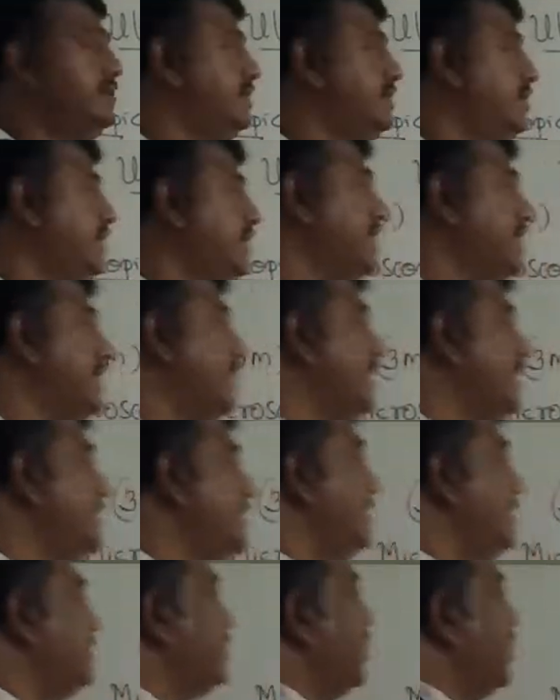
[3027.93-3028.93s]
Okay,
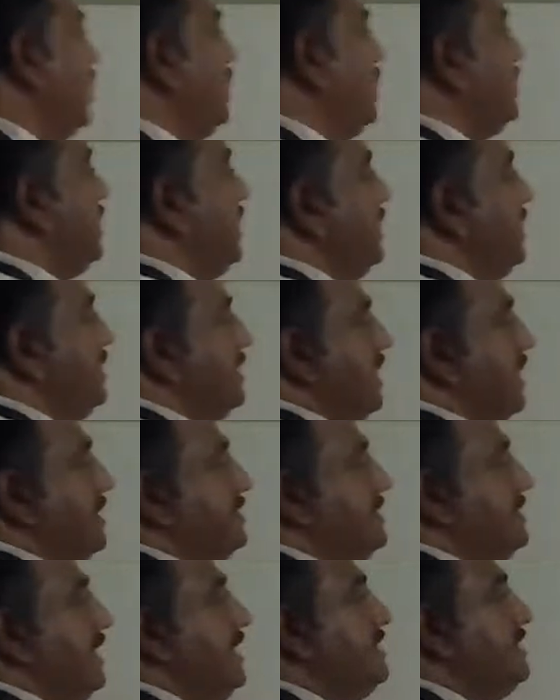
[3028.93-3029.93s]
these are all the
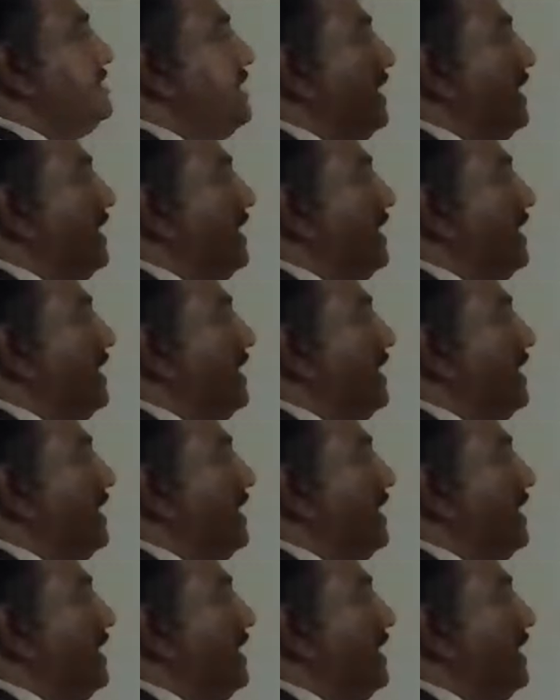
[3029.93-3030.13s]
things